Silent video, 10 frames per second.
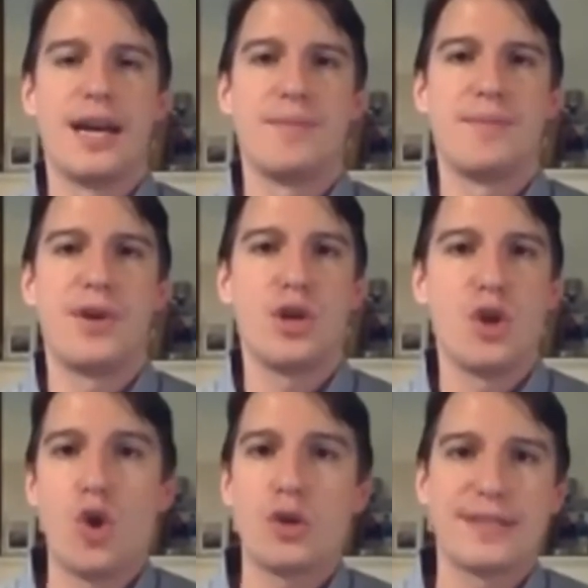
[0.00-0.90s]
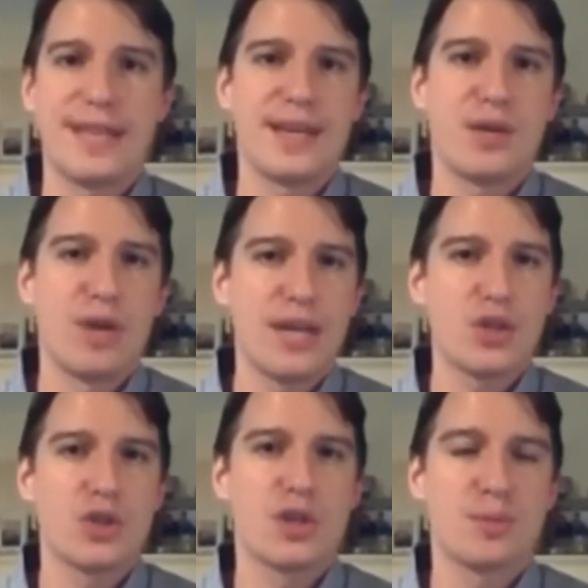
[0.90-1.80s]
very long-standing
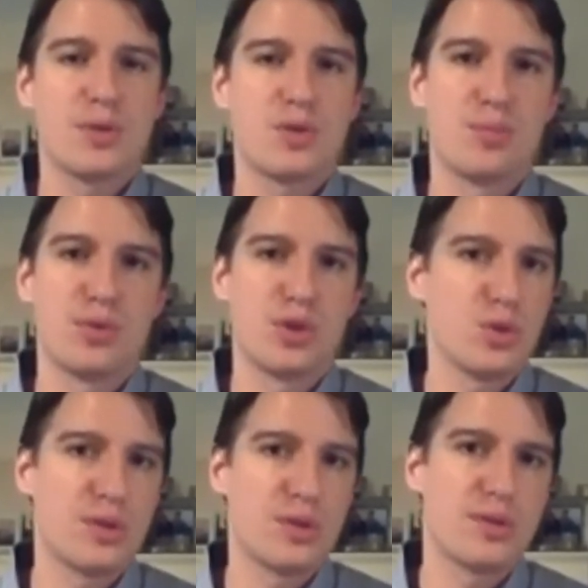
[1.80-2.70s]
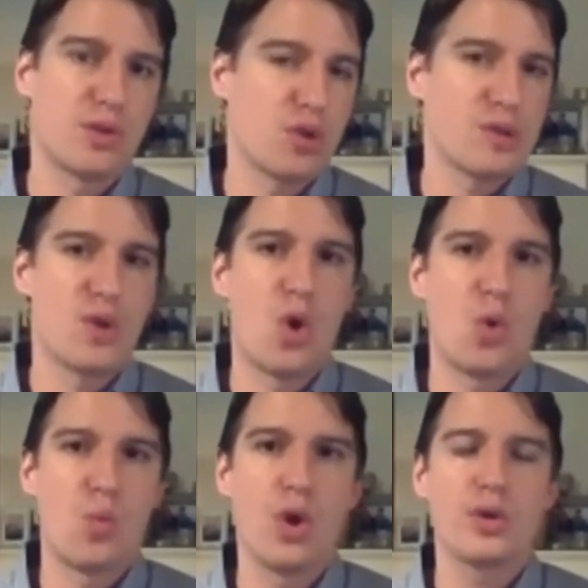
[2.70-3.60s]
relationships to producers across the whole
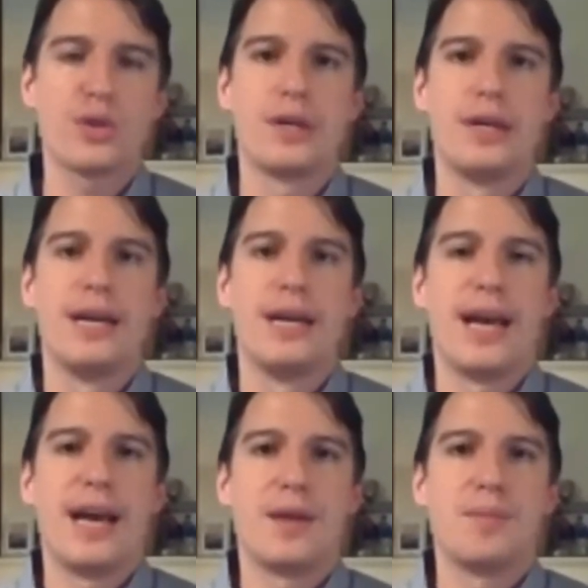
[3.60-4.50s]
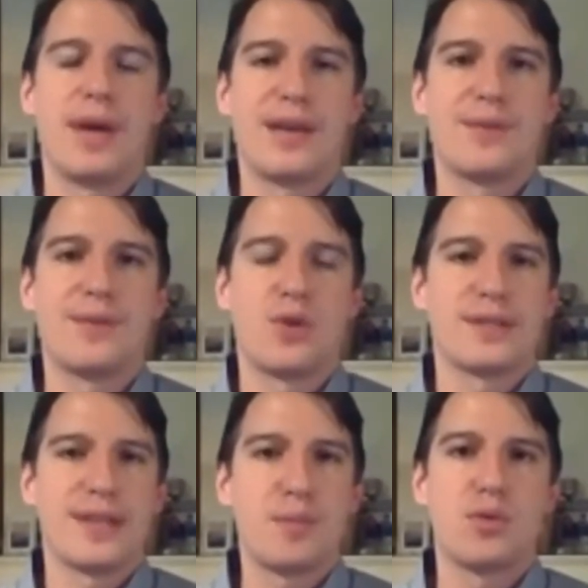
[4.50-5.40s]
world. And for
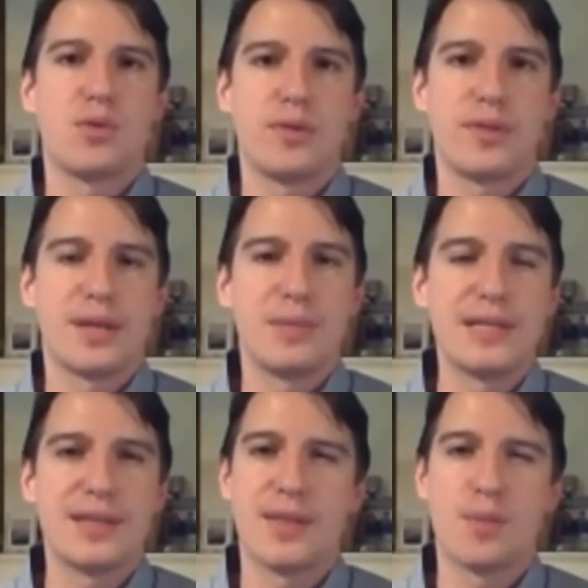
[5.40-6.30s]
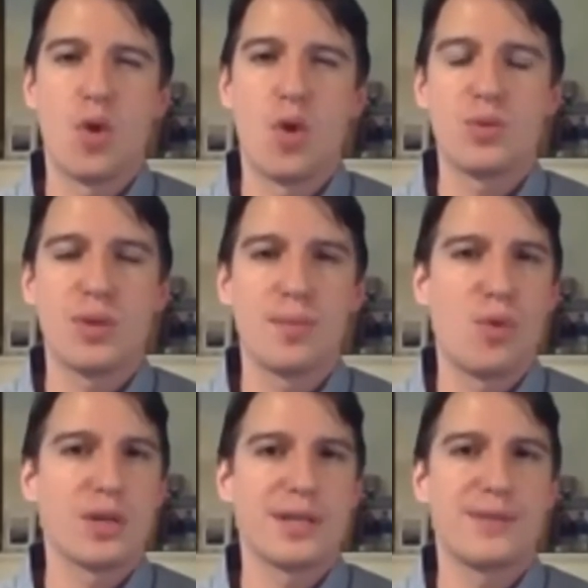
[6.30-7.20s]
example, that means at the moment we're
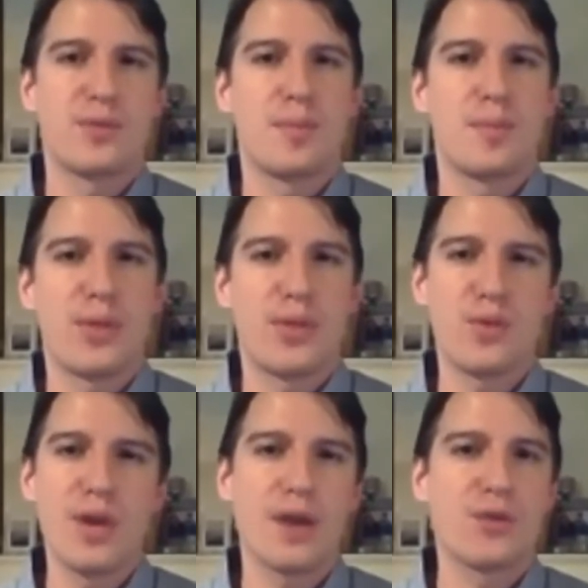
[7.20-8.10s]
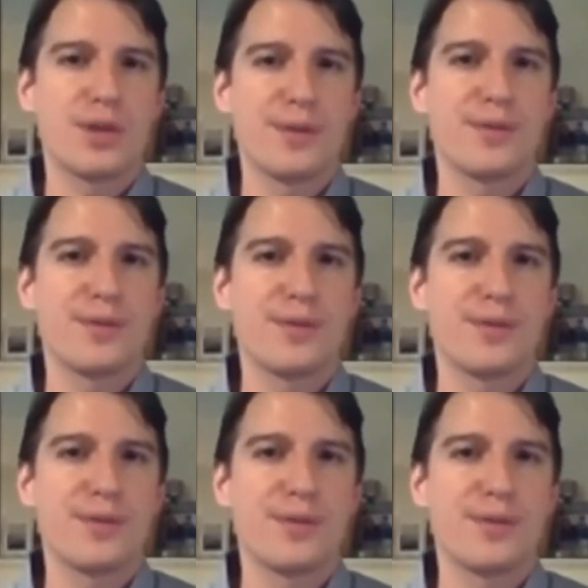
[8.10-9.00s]
importing from about 300 different
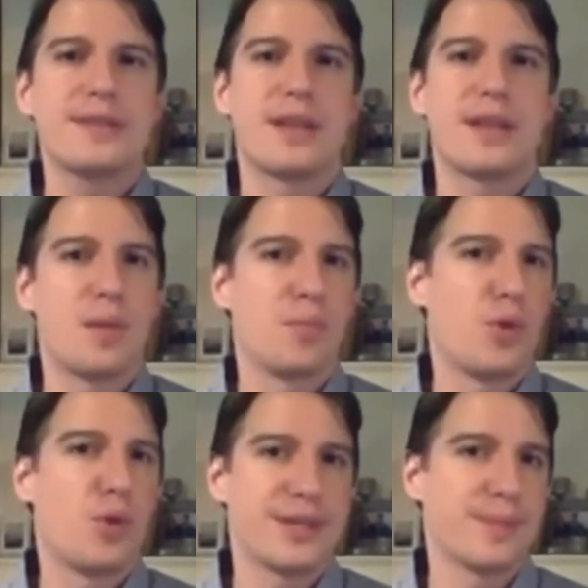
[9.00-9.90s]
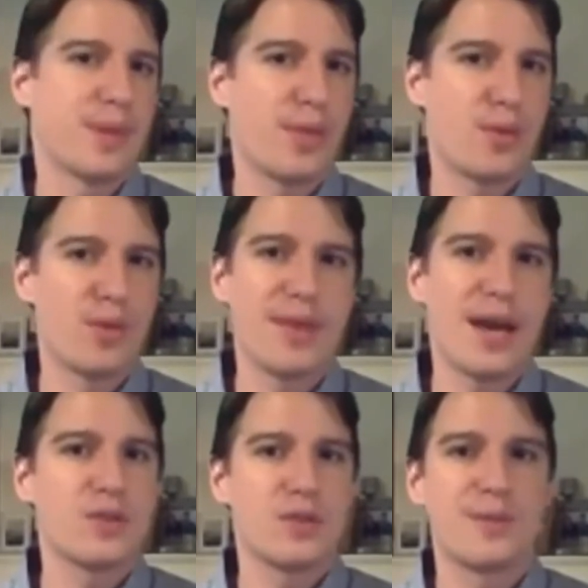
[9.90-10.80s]
wineries and are importing about
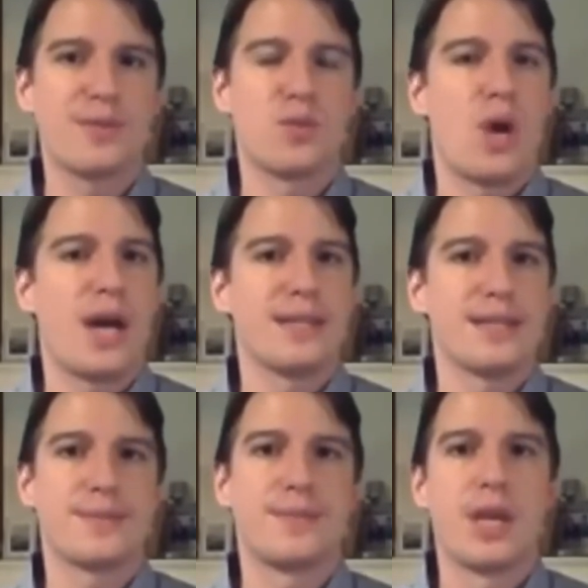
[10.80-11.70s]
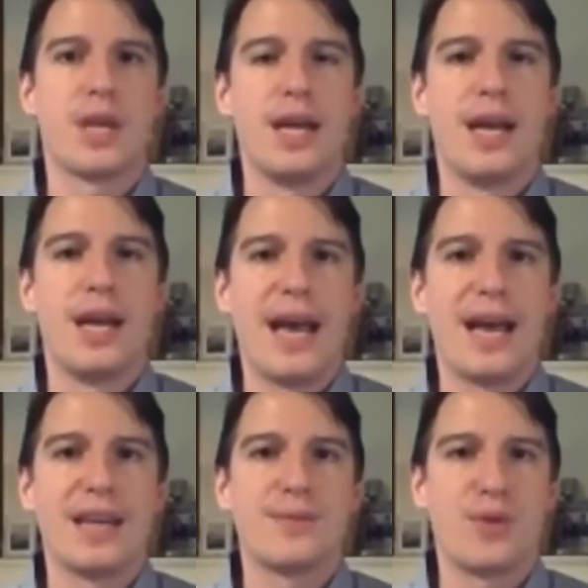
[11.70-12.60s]
3,000 different wines.
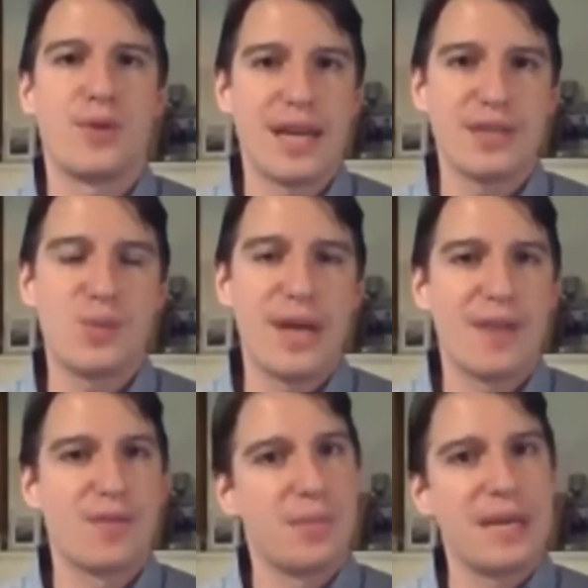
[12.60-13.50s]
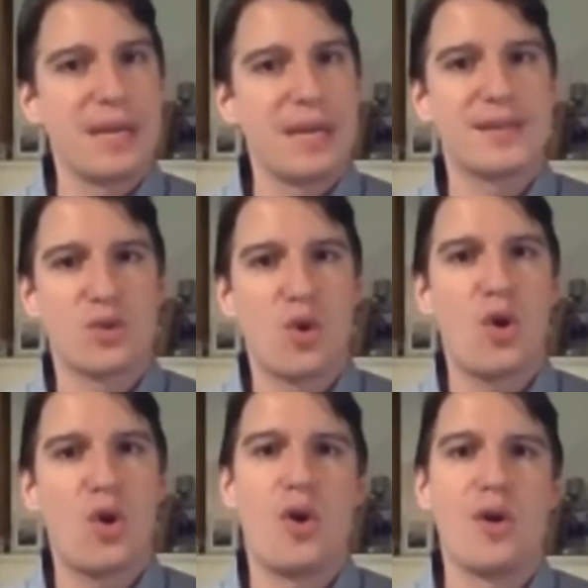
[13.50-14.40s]
And for that, we have a big
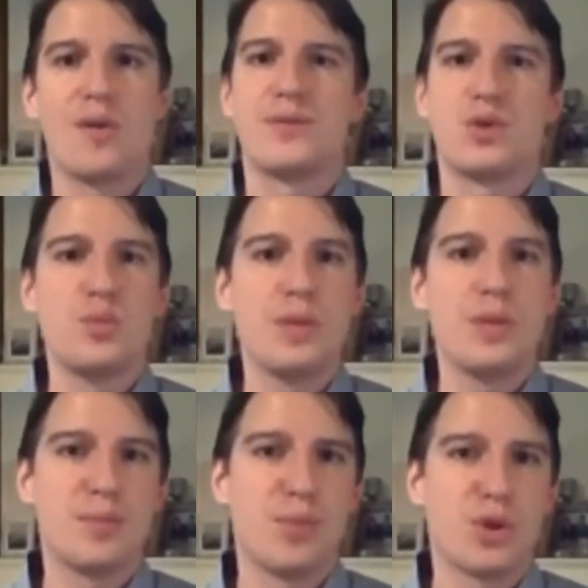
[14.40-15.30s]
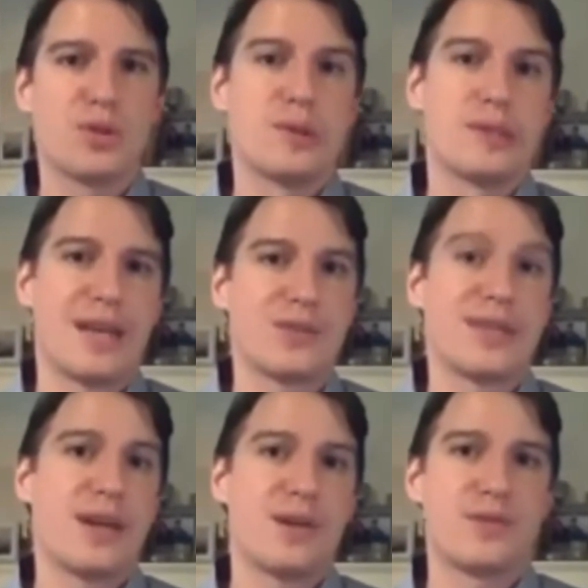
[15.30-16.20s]
store of 2 million bottles
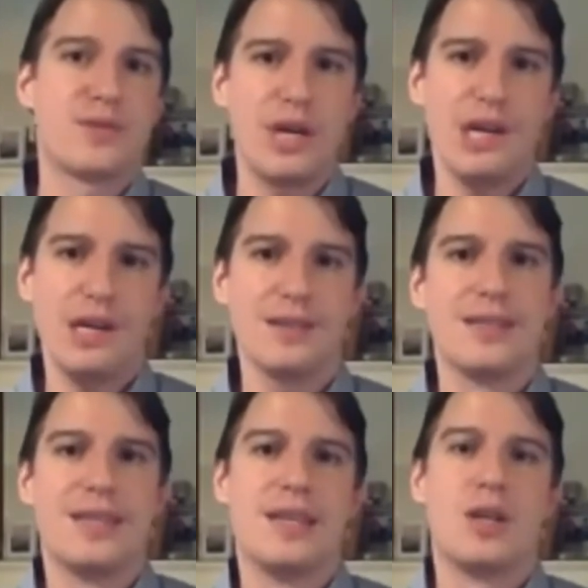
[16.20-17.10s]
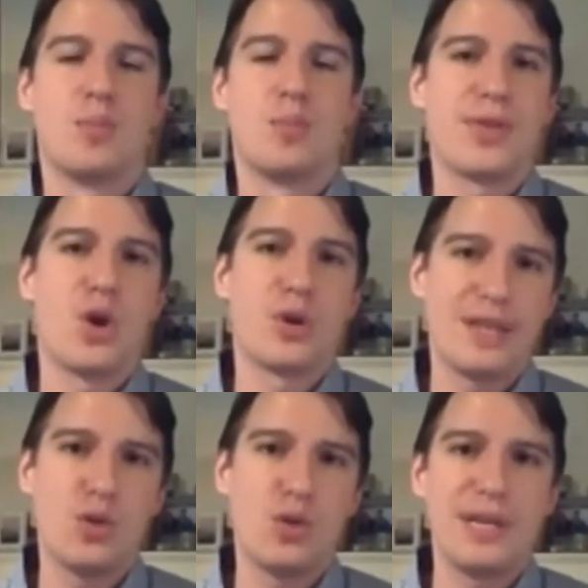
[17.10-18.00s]
outside of Zurich. But the
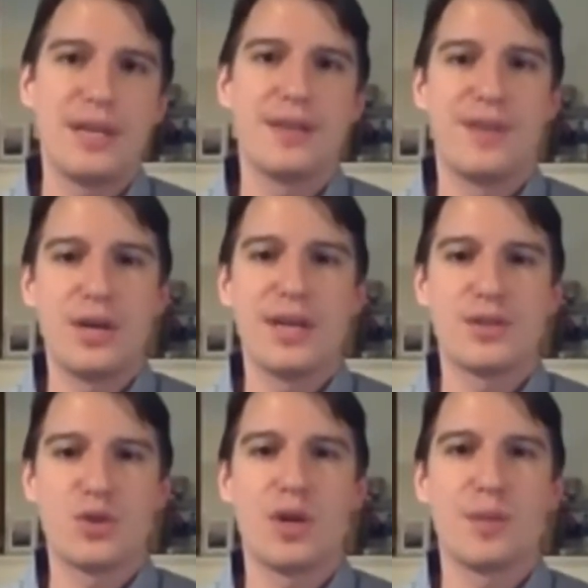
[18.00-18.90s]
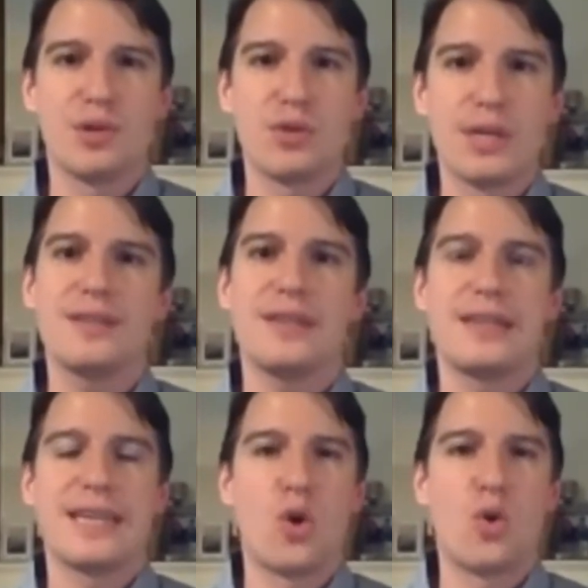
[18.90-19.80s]
hotel, being a very historic building,
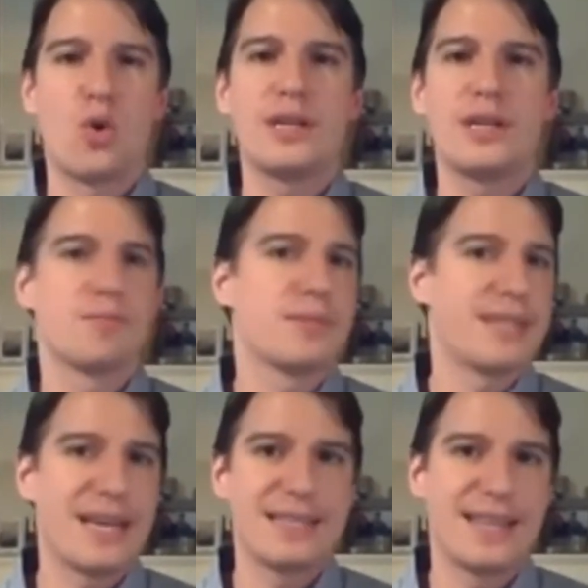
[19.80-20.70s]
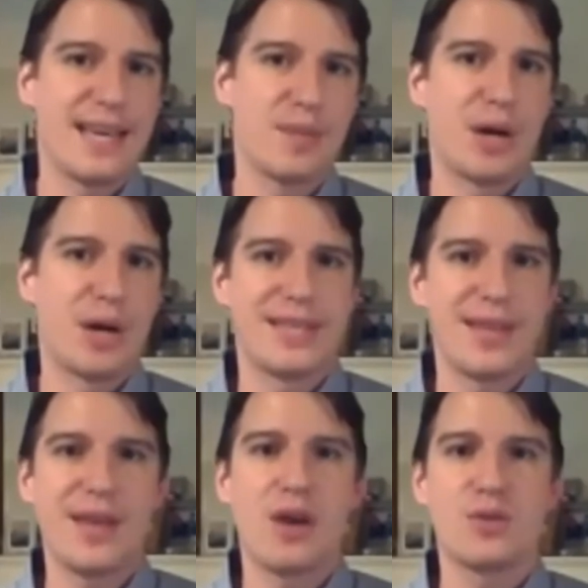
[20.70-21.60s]
can only sadly take about
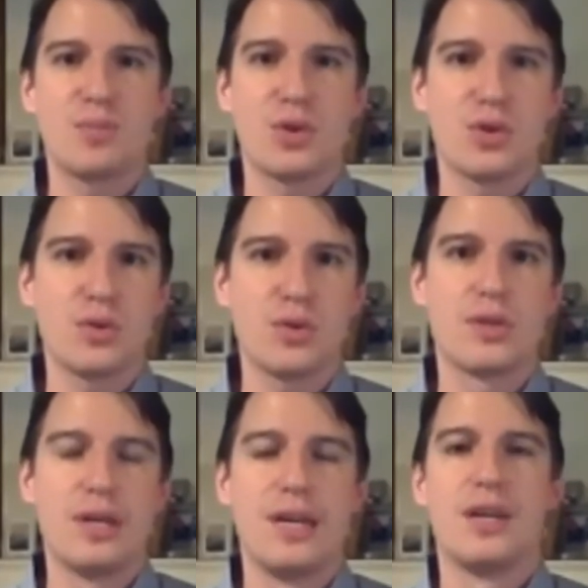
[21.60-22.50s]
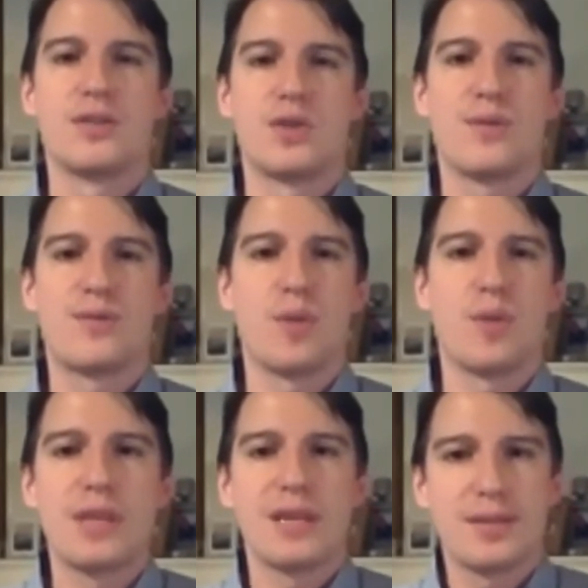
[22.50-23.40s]
10,000 bottles. So
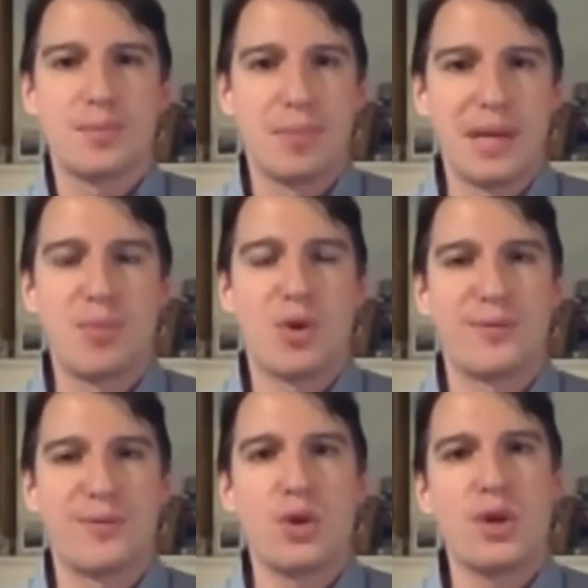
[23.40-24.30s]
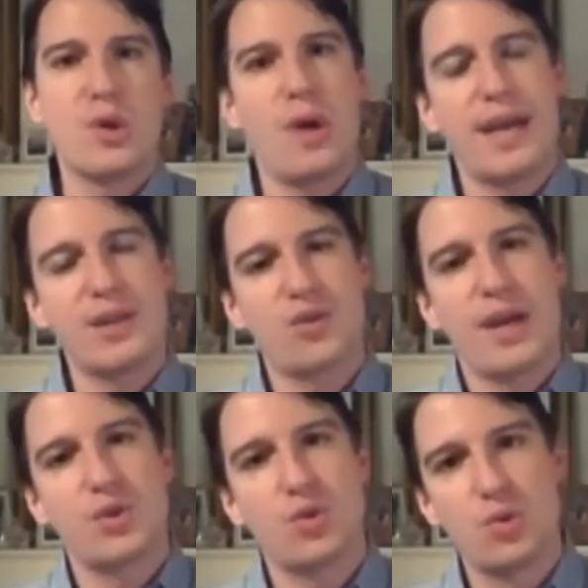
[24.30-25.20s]
from this big portfolio, I try
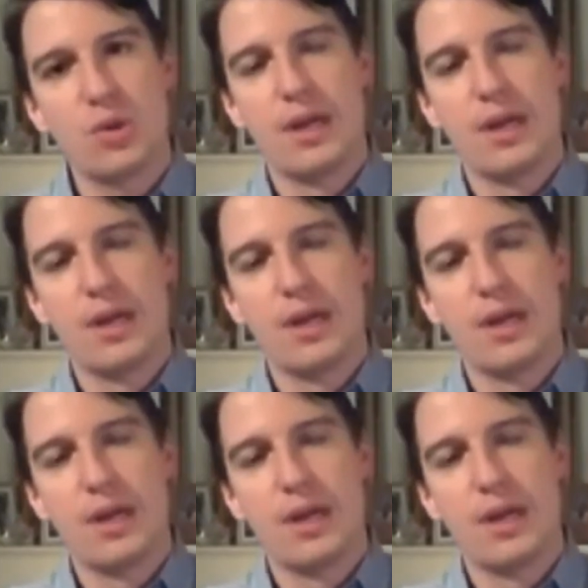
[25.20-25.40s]
to